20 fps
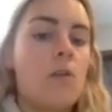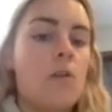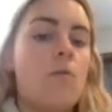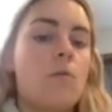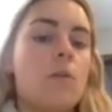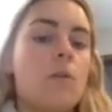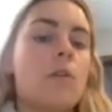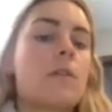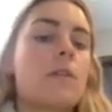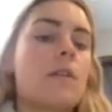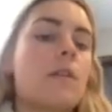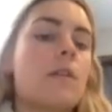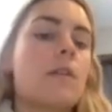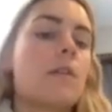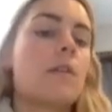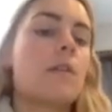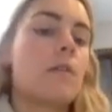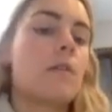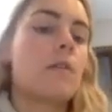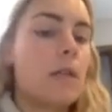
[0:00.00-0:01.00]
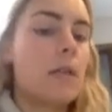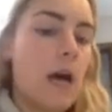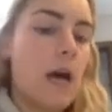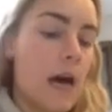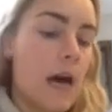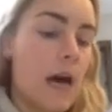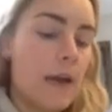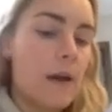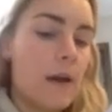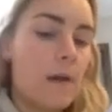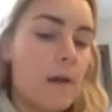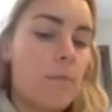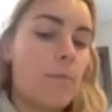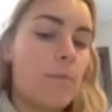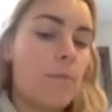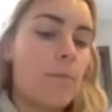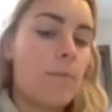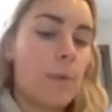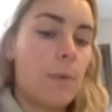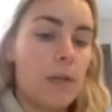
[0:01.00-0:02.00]
was a little bit higher,
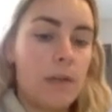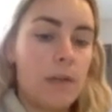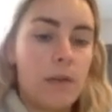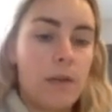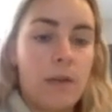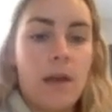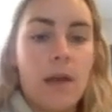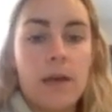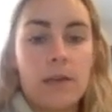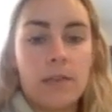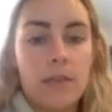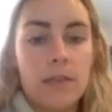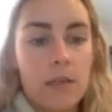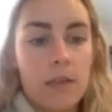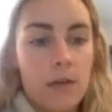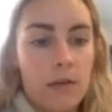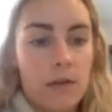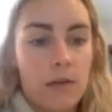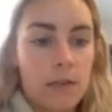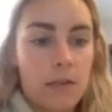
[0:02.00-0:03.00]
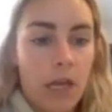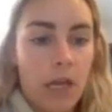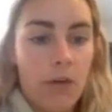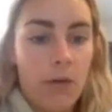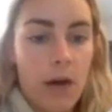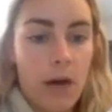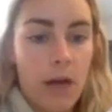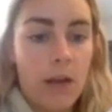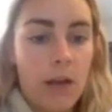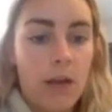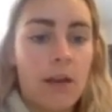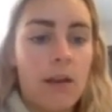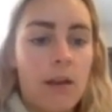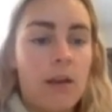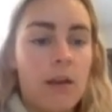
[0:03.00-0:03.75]
but as the years go on,